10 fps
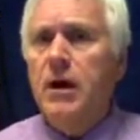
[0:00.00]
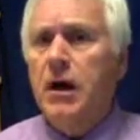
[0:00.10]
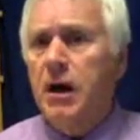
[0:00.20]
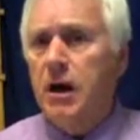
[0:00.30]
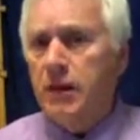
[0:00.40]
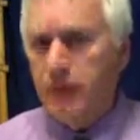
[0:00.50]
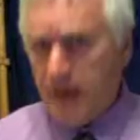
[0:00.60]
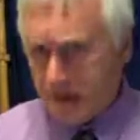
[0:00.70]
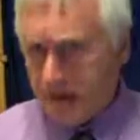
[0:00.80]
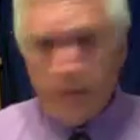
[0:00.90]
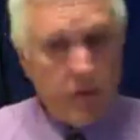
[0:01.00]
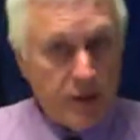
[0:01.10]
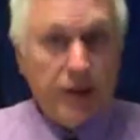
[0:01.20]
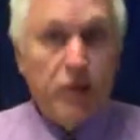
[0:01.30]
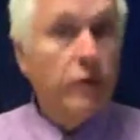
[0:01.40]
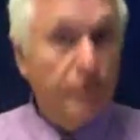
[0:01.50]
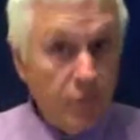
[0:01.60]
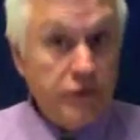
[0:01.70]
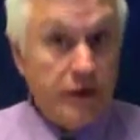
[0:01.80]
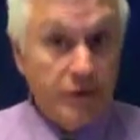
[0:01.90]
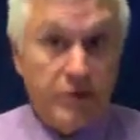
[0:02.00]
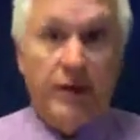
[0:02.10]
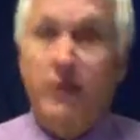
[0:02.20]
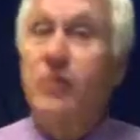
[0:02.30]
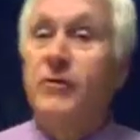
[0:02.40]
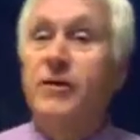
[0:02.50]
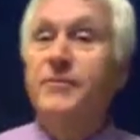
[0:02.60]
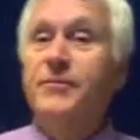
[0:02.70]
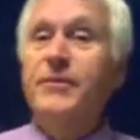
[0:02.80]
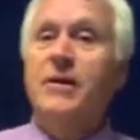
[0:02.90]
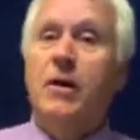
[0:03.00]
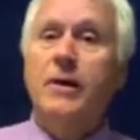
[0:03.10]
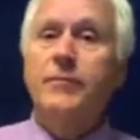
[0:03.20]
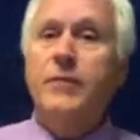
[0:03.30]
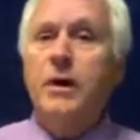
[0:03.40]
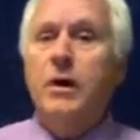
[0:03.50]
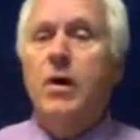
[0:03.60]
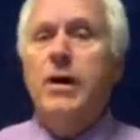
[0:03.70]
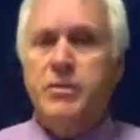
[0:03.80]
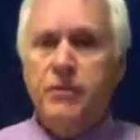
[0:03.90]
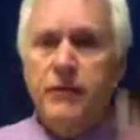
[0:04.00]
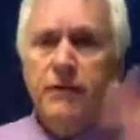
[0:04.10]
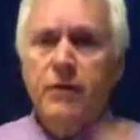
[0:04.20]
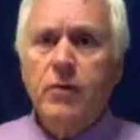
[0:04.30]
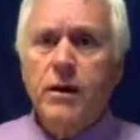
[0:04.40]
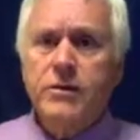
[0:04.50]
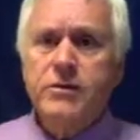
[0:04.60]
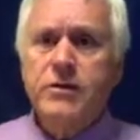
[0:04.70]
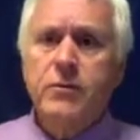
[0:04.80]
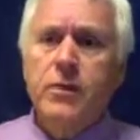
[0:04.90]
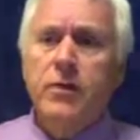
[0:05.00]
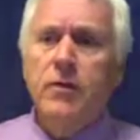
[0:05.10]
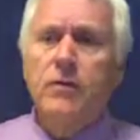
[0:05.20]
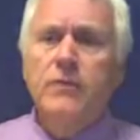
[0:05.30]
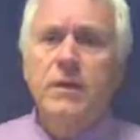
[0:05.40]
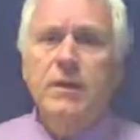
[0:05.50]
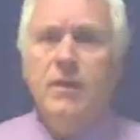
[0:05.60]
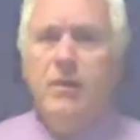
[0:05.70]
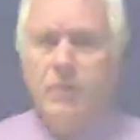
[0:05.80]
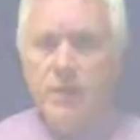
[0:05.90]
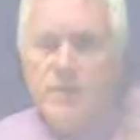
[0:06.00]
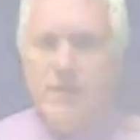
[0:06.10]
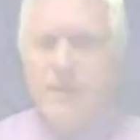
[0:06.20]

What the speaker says: the next time you take it, or the first time you take it, hopefully. All right. Okay, so if you have any questions, give me a call. Otherwise, take